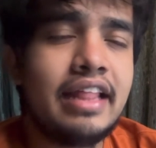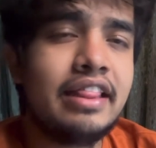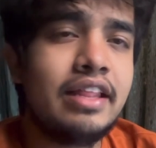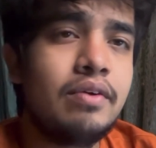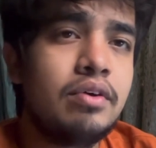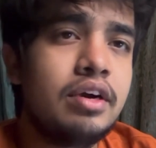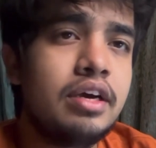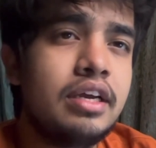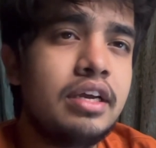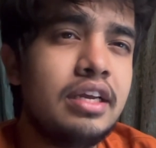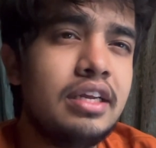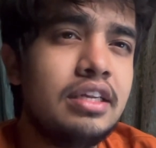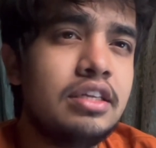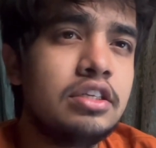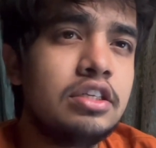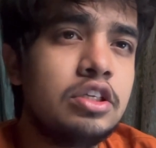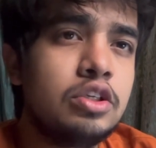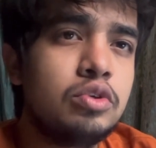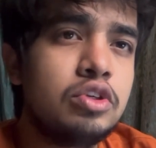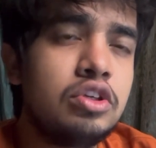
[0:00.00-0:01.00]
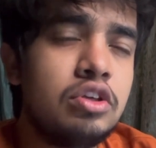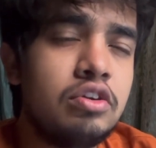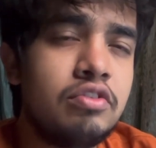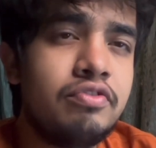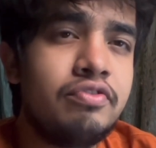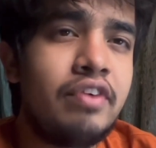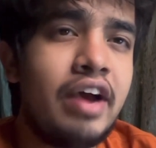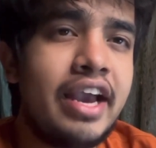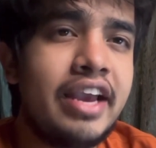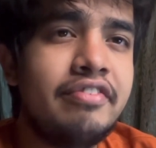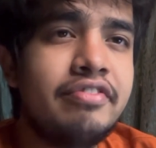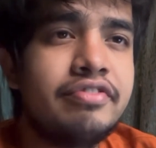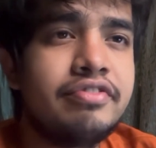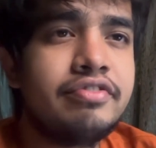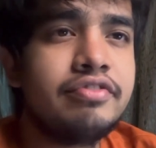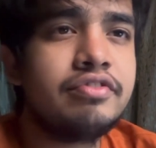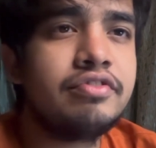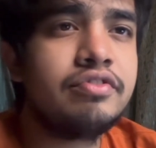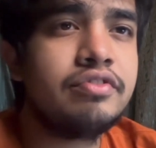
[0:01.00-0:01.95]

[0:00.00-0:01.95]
they were in a situation of 5,